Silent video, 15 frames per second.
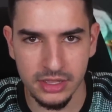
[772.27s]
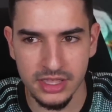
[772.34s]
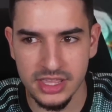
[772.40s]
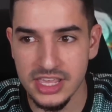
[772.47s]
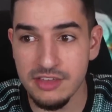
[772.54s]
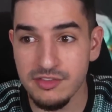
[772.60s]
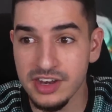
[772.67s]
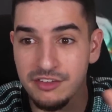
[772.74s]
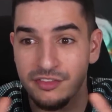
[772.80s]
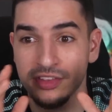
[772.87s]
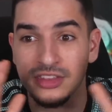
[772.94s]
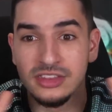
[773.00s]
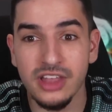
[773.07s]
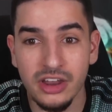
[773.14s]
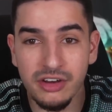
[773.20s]
even if
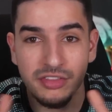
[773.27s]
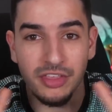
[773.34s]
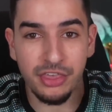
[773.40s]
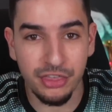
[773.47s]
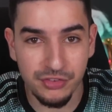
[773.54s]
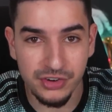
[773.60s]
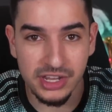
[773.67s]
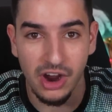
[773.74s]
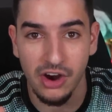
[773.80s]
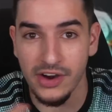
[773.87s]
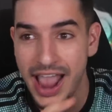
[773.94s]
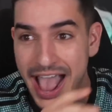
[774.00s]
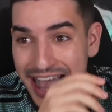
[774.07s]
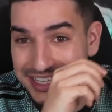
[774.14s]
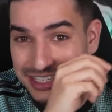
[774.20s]
none of the 3 are
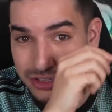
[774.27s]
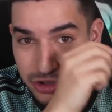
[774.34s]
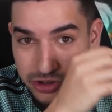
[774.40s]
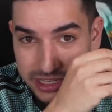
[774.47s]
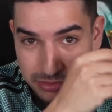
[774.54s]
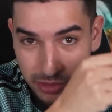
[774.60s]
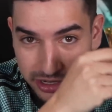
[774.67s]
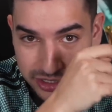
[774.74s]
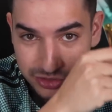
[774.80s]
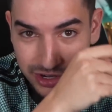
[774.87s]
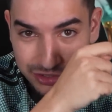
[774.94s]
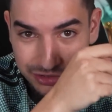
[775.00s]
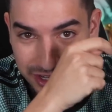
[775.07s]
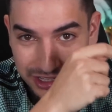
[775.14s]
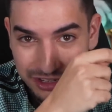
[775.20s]
as good as Marcus
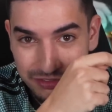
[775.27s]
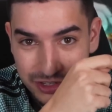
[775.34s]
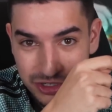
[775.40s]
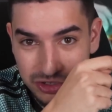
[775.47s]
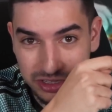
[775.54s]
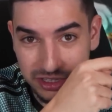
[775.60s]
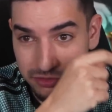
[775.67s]
Rashford individually.